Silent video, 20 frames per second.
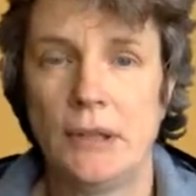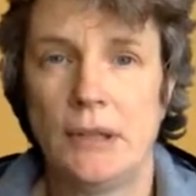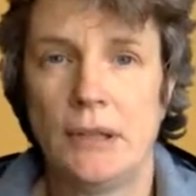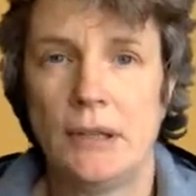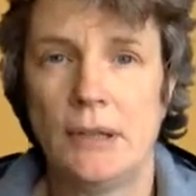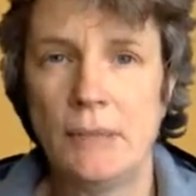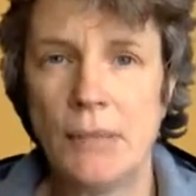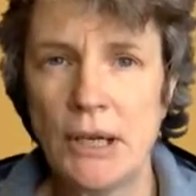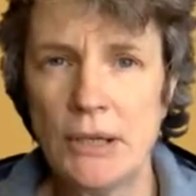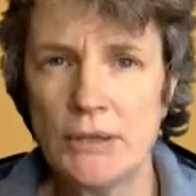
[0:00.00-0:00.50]

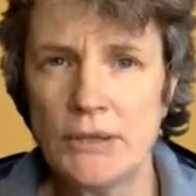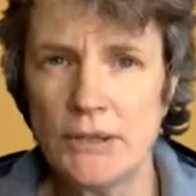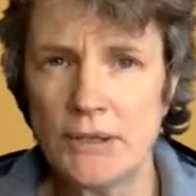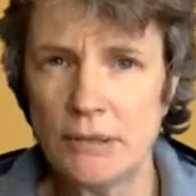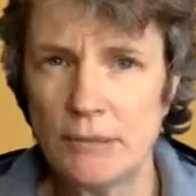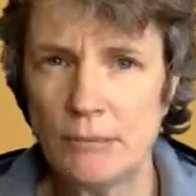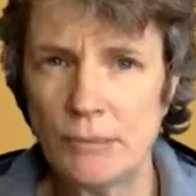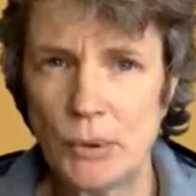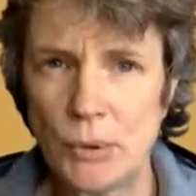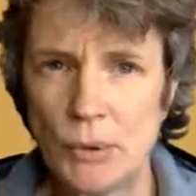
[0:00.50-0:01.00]
The most
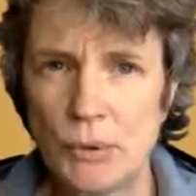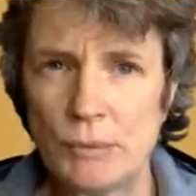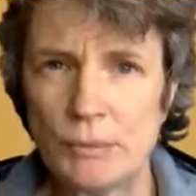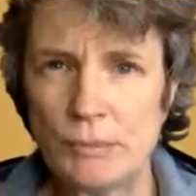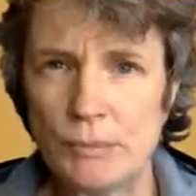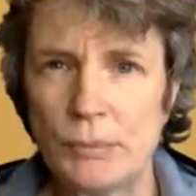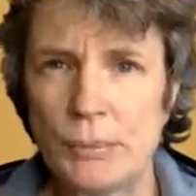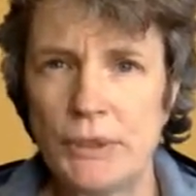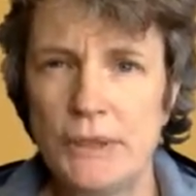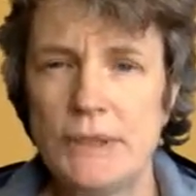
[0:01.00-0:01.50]

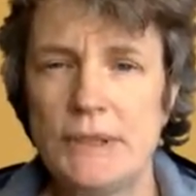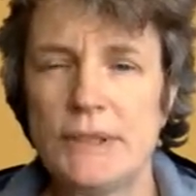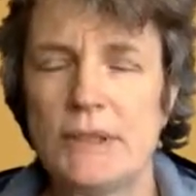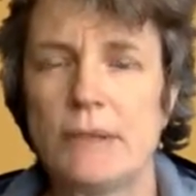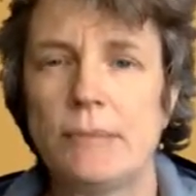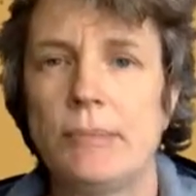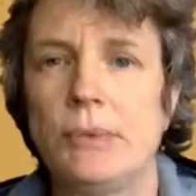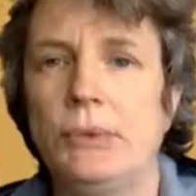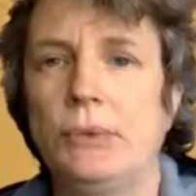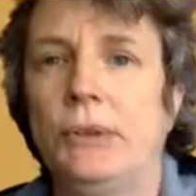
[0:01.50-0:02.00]
important
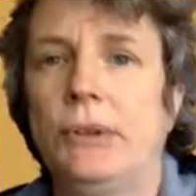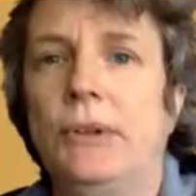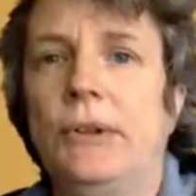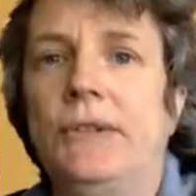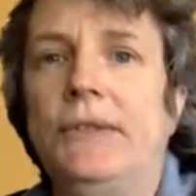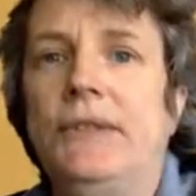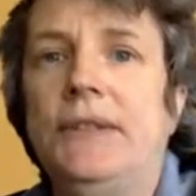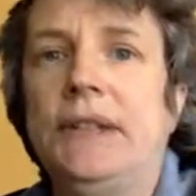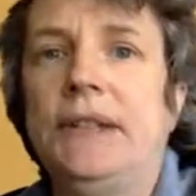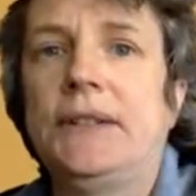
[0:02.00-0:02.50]
principle
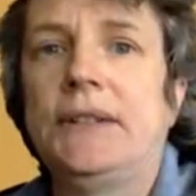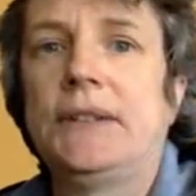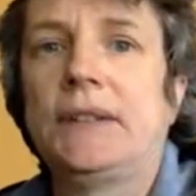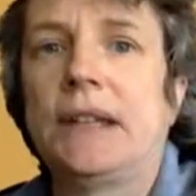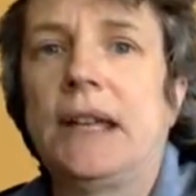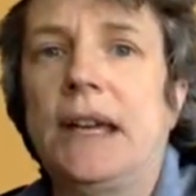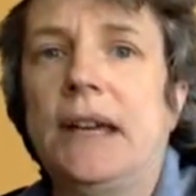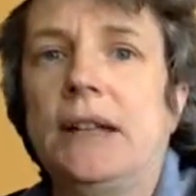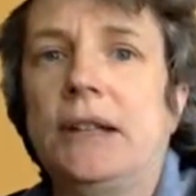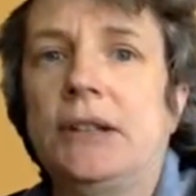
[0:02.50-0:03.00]
of this
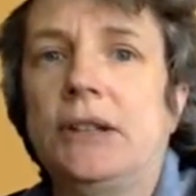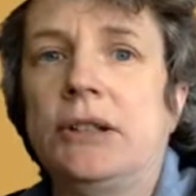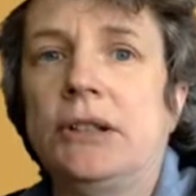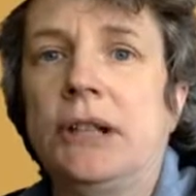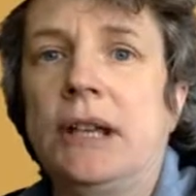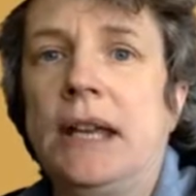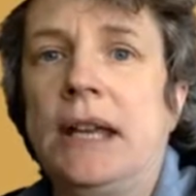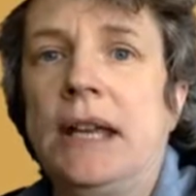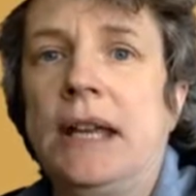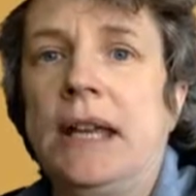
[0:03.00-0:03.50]
sketch
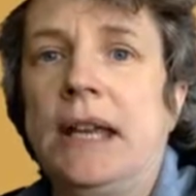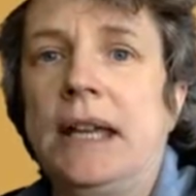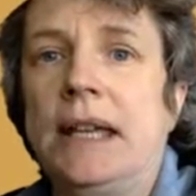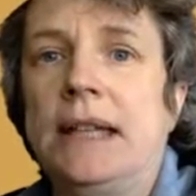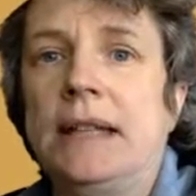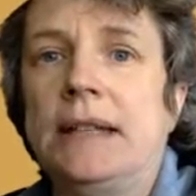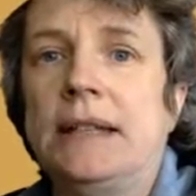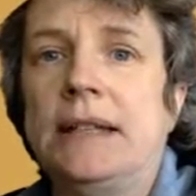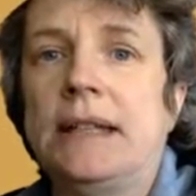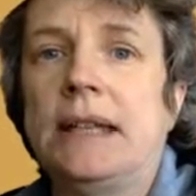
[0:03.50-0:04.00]

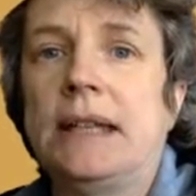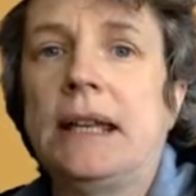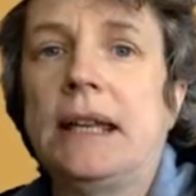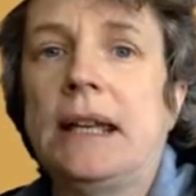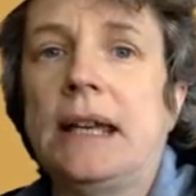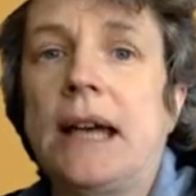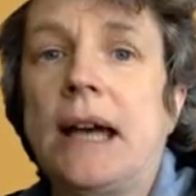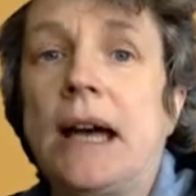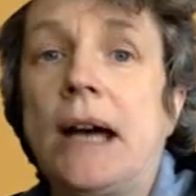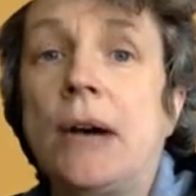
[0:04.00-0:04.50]
is
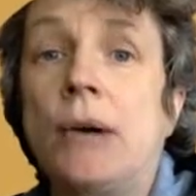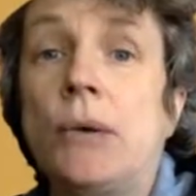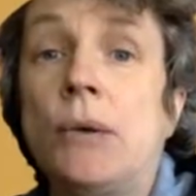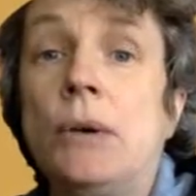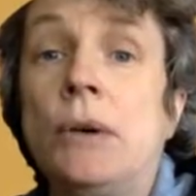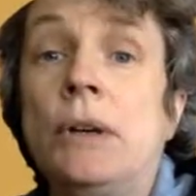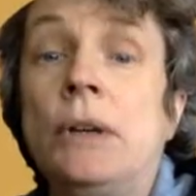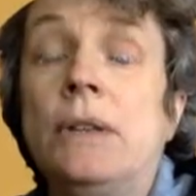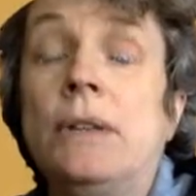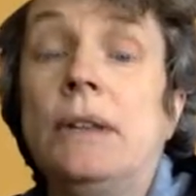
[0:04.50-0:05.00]
seeing how
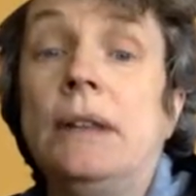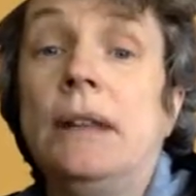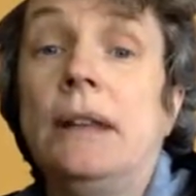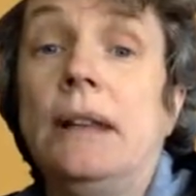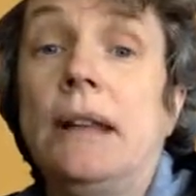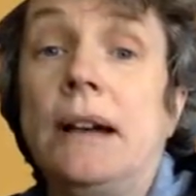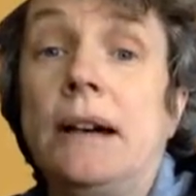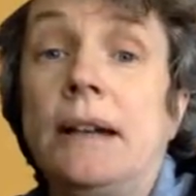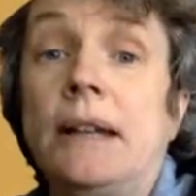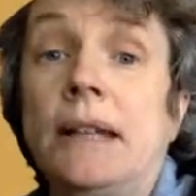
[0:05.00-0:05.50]
the
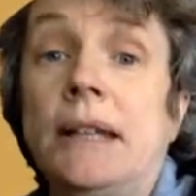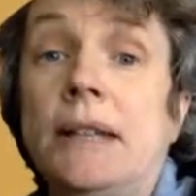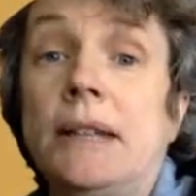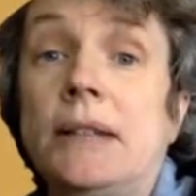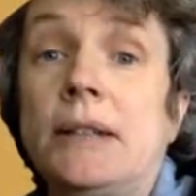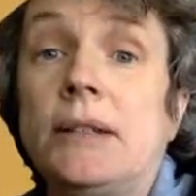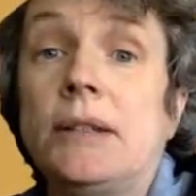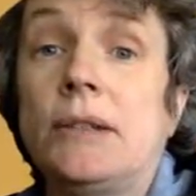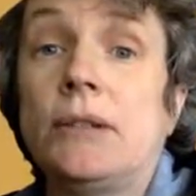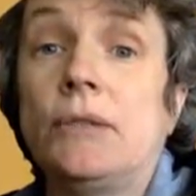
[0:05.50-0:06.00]

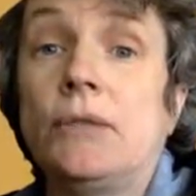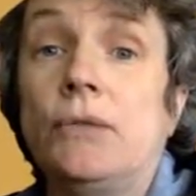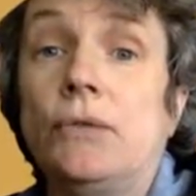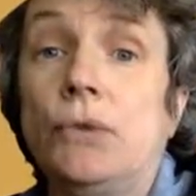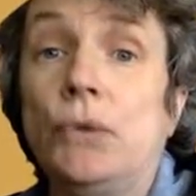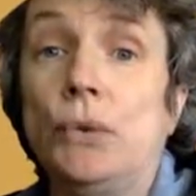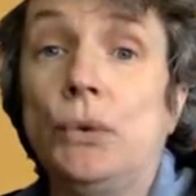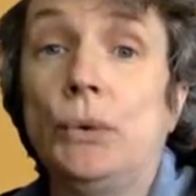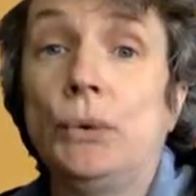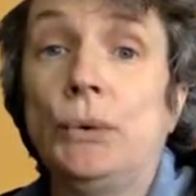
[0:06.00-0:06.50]
light
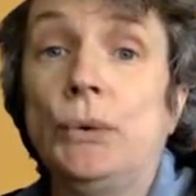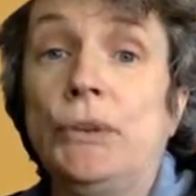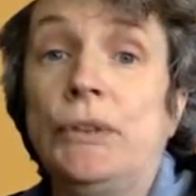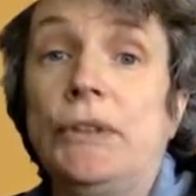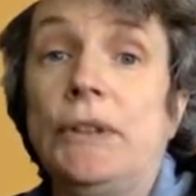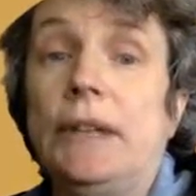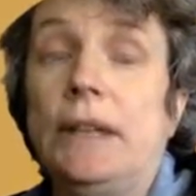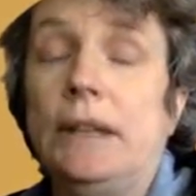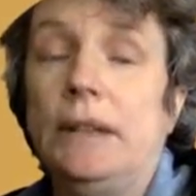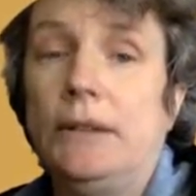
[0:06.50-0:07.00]

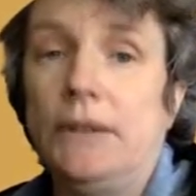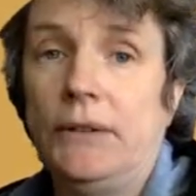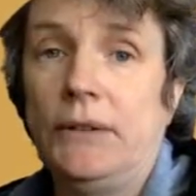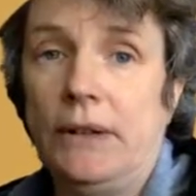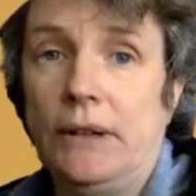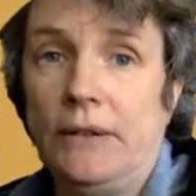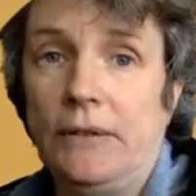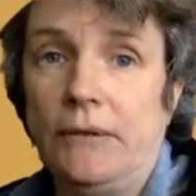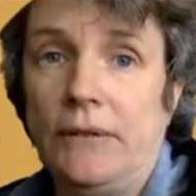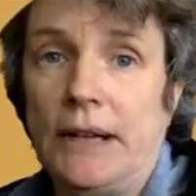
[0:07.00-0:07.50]
falls into
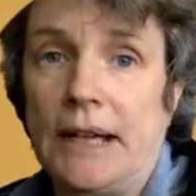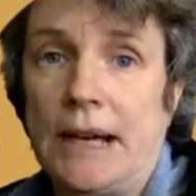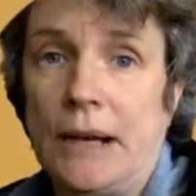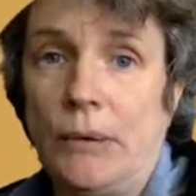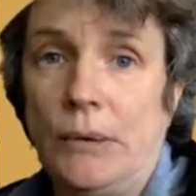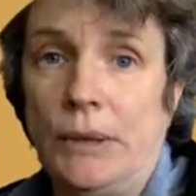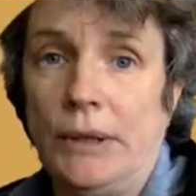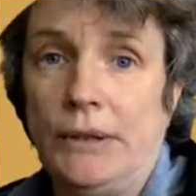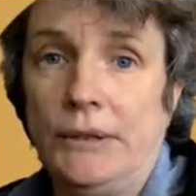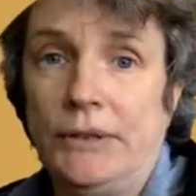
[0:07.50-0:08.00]
the
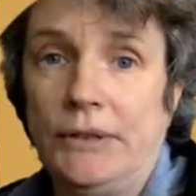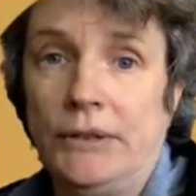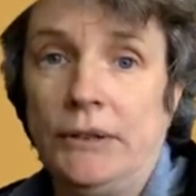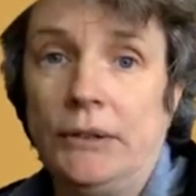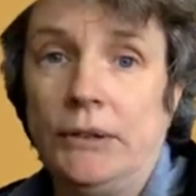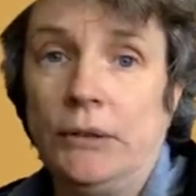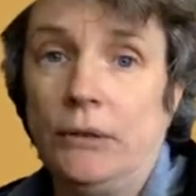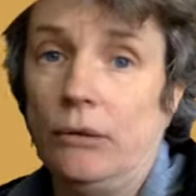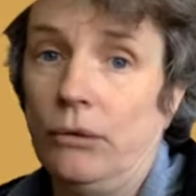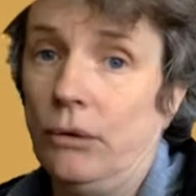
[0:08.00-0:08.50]
flowers
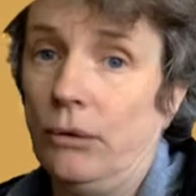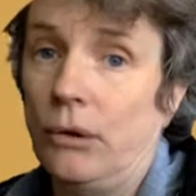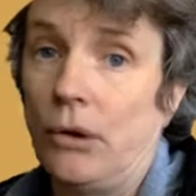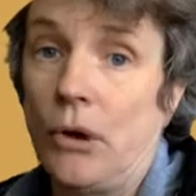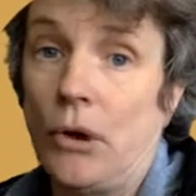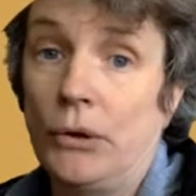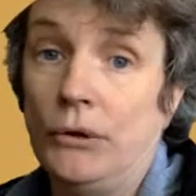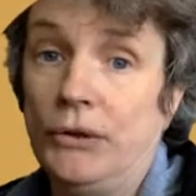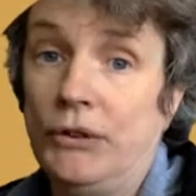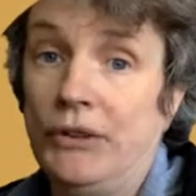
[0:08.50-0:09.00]
or
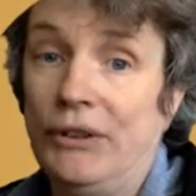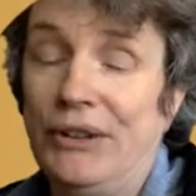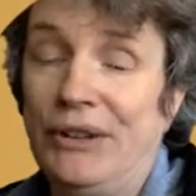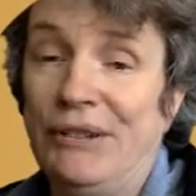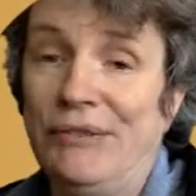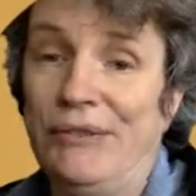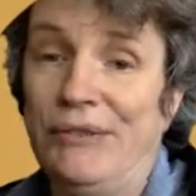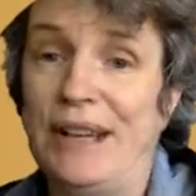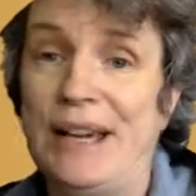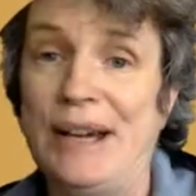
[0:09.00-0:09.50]
onto
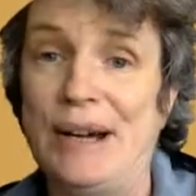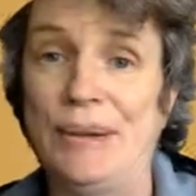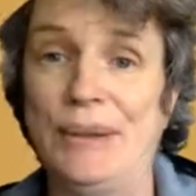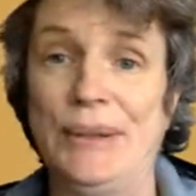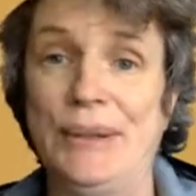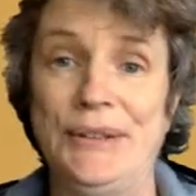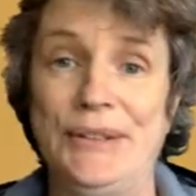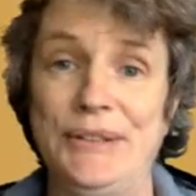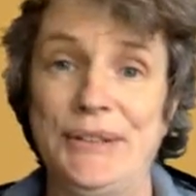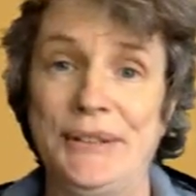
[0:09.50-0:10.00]
the
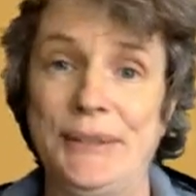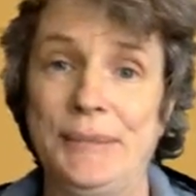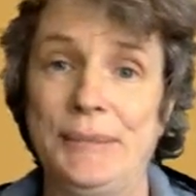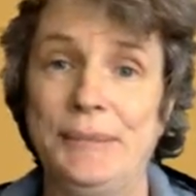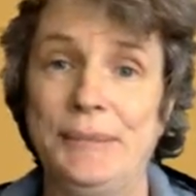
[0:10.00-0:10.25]
flowers.